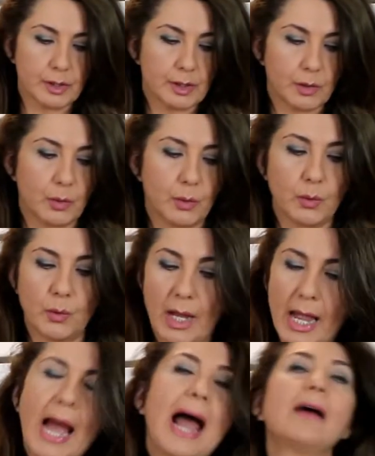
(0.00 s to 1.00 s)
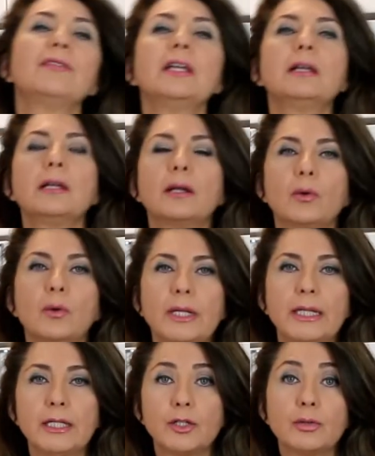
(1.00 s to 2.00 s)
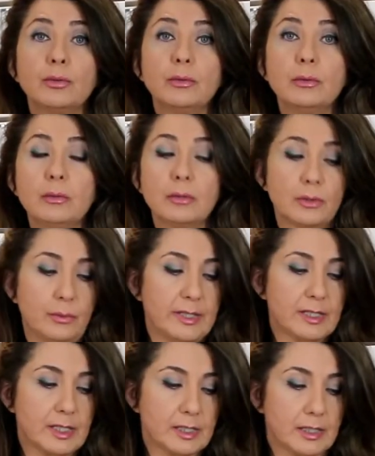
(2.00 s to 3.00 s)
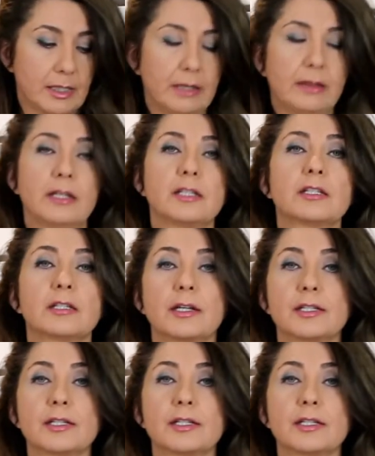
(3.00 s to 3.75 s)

so having only 2 quinces in this